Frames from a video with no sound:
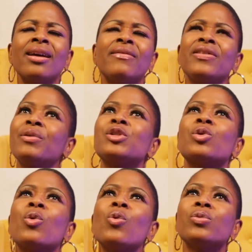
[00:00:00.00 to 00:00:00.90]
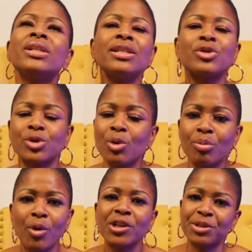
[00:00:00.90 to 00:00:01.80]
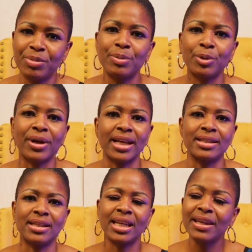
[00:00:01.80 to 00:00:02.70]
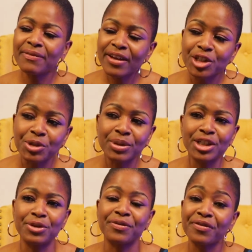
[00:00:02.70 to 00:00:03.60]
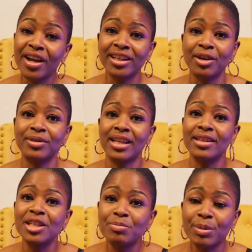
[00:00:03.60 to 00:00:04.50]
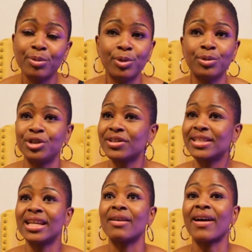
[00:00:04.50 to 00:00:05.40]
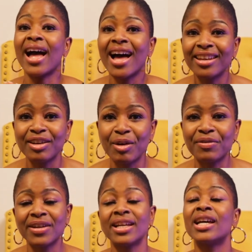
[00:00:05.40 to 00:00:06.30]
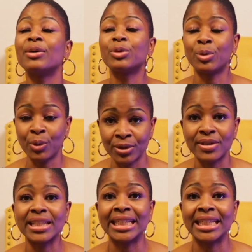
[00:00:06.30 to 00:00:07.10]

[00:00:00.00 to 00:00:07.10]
There is only so much people can take. Eventually, you find out that these people will just say, I've had enough and want to